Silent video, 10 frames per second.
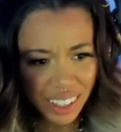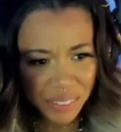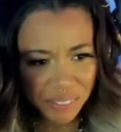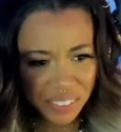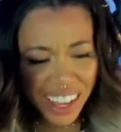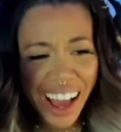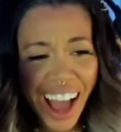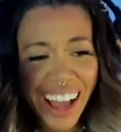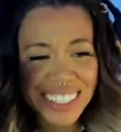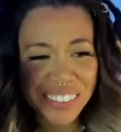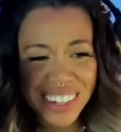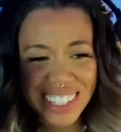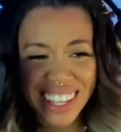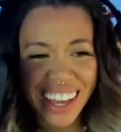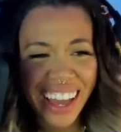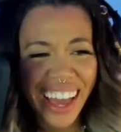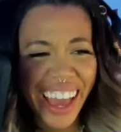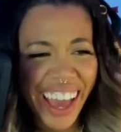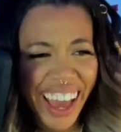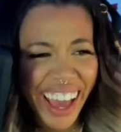I
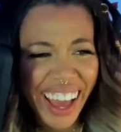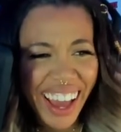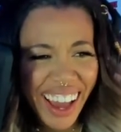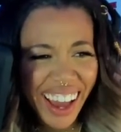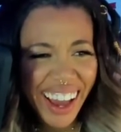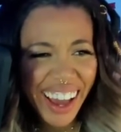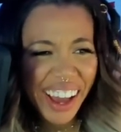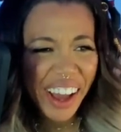do for my entire family.